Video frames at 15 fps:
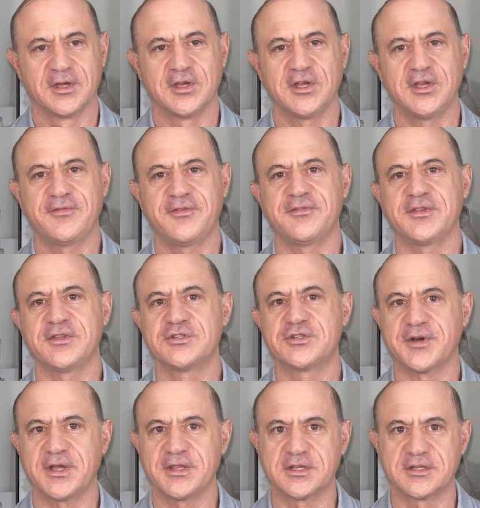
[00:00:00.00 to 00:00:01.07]
If you've
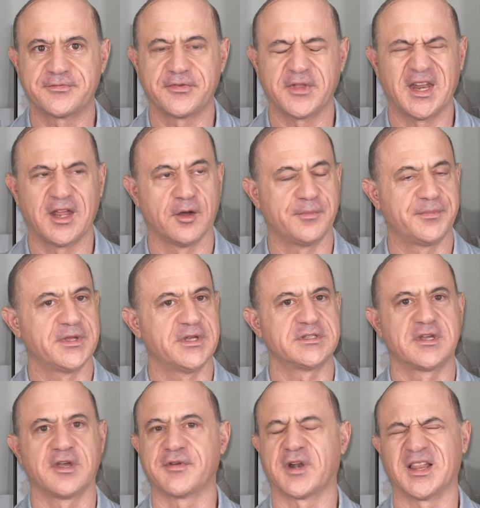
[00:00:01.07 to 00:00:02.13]
enjoyed this video, please
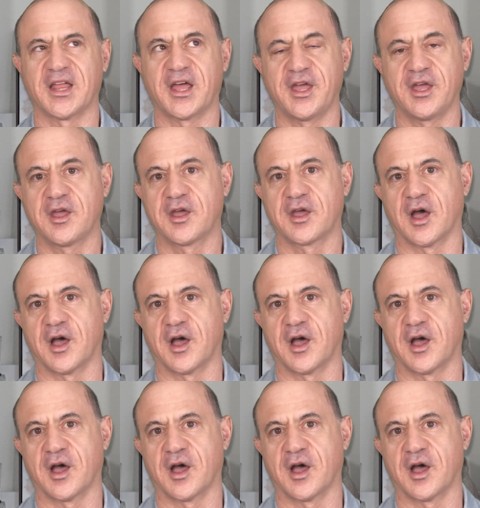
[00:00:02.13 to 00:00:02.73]
give it a like,